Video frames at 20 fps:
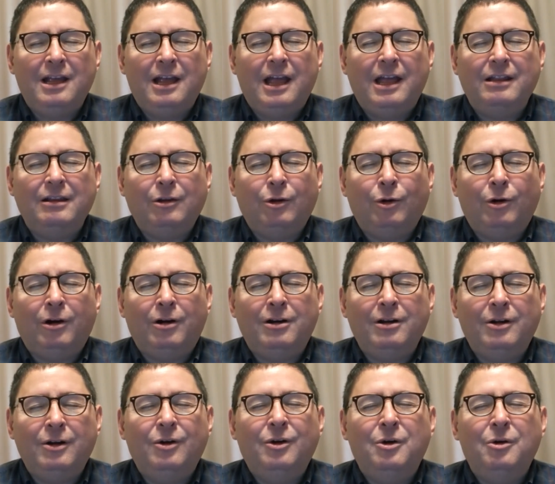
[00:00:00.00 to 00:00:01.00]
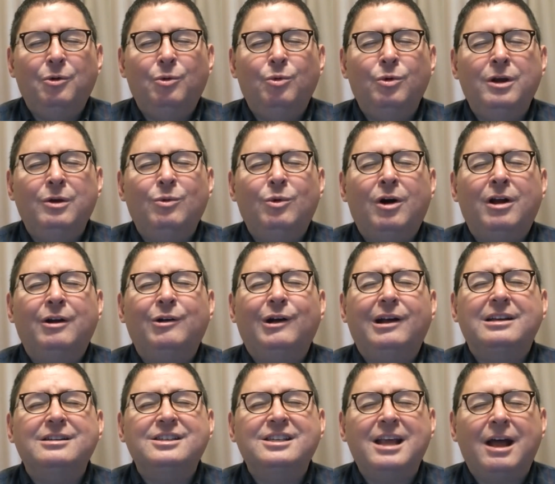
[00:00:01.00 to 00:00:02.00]
And Lord, we want to
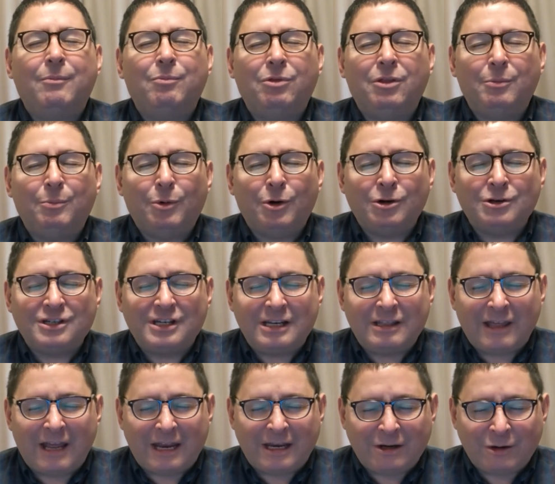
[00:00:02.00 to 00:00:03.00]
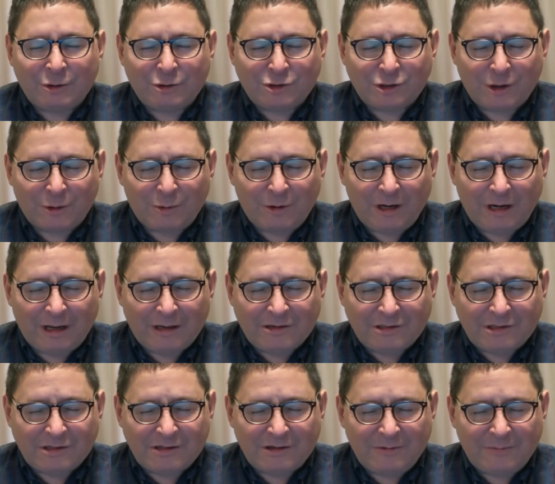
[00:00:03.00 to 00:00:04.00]
accept the mercy that you're showing
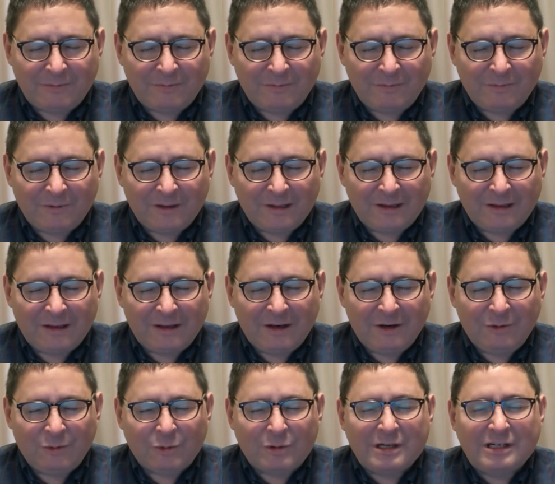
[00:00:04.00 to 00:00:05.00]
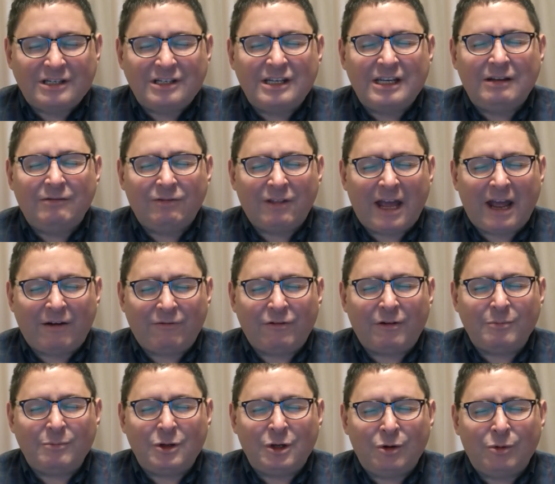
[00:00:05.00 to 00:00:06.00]
us. Receive that
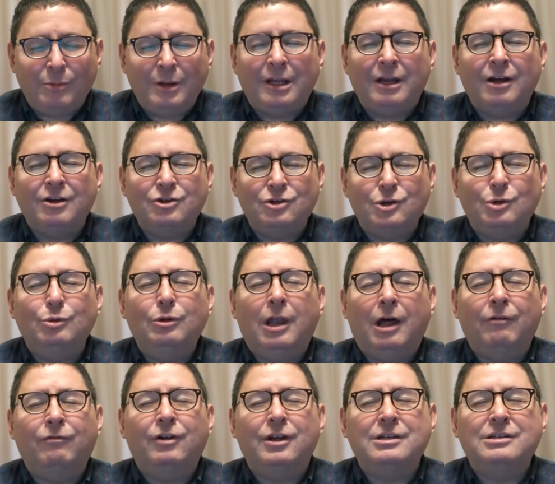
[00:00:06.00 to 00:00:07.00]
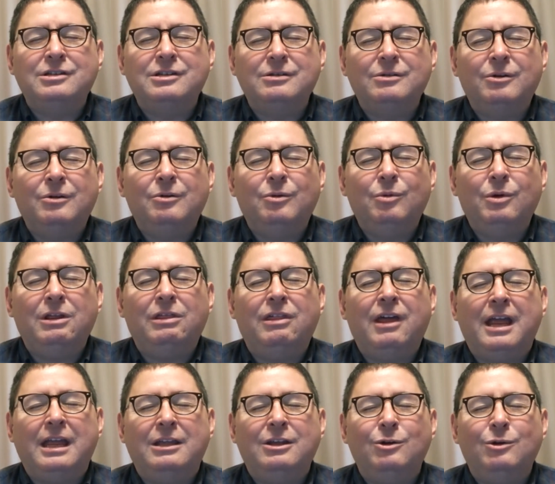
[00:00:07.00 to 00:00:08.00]
from you because you love us. We
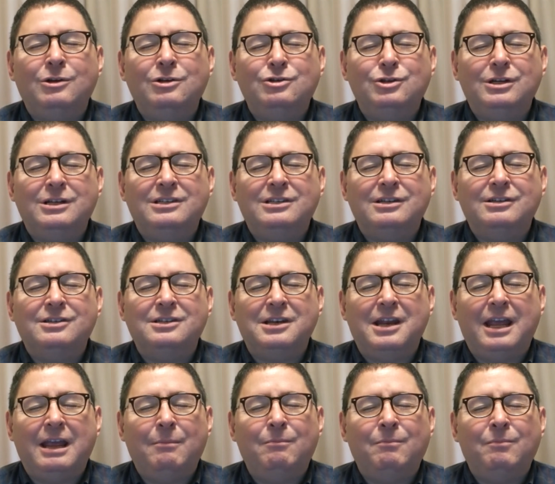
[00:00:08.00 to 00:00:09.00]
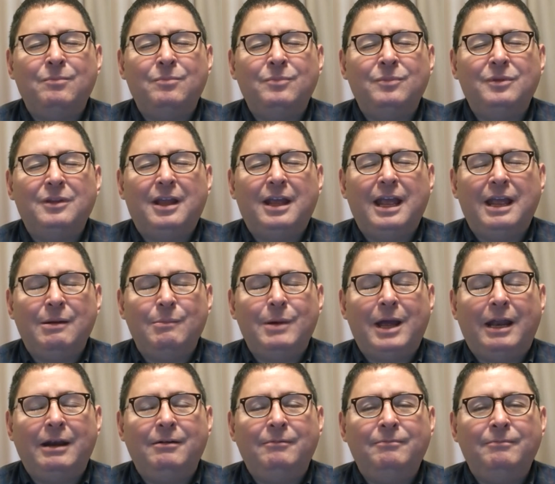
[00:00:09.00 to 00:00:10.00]
thank you in Jesus' name.
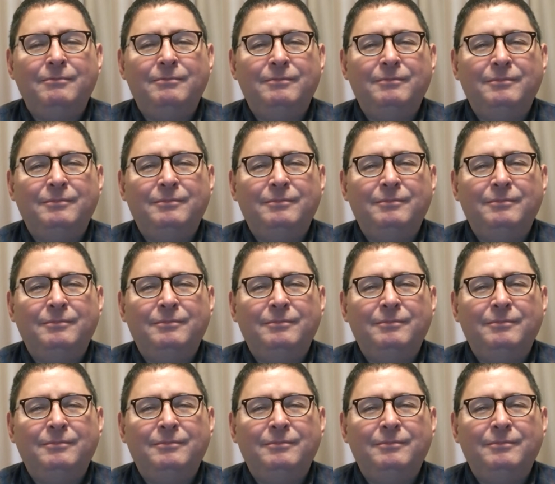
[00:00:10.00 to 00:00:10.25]
Amen.